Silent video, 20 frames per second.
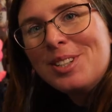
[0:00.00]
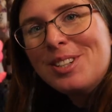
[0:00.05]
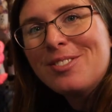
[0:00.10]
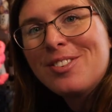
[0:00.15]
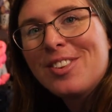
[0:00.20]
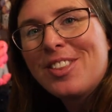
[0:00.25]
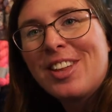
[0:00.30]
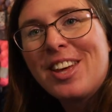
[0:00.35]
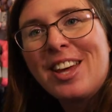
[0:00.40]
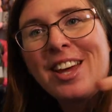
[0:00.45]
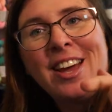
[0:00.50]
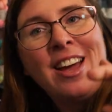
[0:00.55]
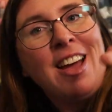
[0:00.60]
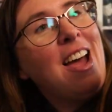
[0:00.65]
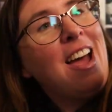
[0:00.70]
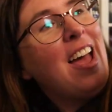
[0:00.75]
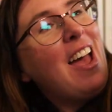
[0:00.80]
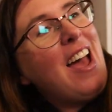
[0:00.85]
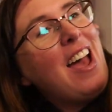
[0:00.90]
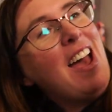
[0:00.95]
over there
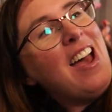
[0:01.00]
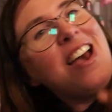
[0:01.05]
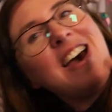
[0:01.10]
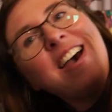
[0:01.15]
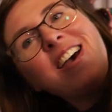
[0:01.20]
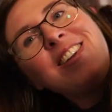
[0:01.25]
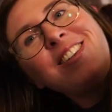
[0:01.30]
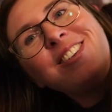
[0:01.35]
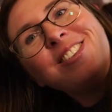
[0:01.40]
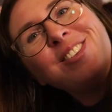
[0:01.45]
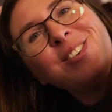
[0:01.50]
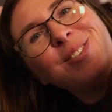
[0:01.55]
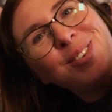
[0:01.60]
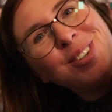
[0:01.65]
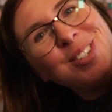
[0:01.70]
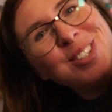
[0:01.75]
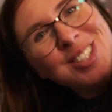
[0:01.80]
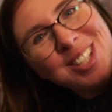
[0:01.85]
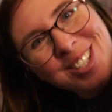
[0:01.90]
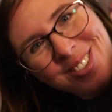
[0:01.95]
and on the
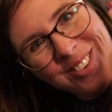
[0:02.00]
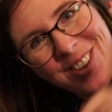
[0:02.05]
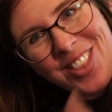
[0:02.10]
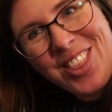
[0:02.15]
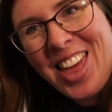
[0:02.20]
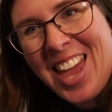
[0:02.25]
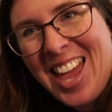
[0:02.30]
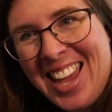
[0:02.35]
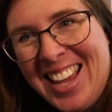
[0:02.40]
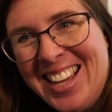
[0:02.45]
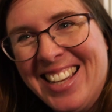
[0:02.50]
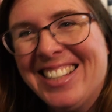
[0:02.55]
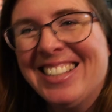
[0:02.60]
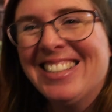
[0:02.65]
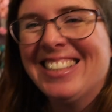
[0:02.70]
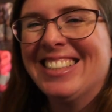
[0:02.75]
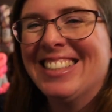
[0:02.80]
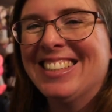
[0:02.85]
wall over there.